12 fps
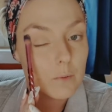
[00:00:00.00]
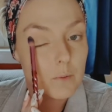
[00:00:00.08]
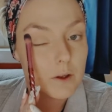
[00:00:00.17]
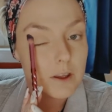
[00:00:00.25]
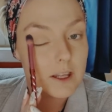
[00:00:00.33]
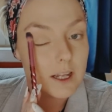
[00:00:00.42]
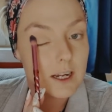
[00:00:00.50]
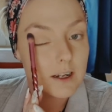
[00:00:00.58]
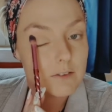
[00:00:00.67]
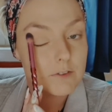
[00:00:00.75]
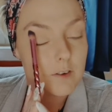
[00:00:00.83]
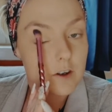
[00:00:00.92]
with
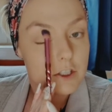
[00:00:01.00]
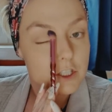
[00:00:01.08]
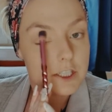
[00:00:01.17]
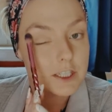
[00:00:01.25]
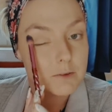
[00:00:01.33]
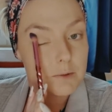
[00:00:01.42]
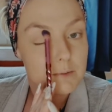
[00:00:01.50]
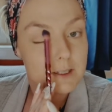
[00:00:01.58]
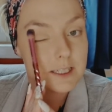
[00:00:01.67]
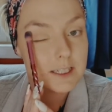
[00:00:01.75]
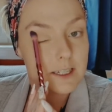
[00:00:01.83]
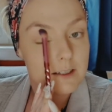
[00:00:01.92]
that first shade we
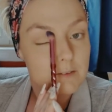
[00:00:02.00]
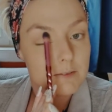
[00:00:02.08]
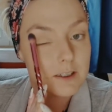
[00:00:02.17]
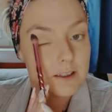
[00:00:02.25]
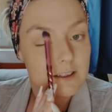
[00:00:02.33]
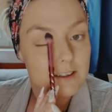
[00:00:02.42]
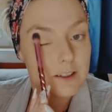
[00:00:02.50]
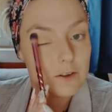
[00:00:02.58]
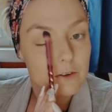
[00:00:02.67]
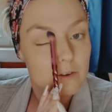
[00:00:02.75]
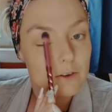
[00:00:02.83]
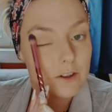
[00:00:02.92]
went in with in the
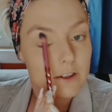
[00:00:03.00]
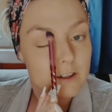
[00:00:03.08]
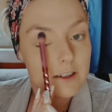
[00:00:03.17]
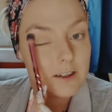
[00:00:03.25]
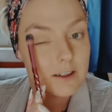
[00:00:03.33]
corner.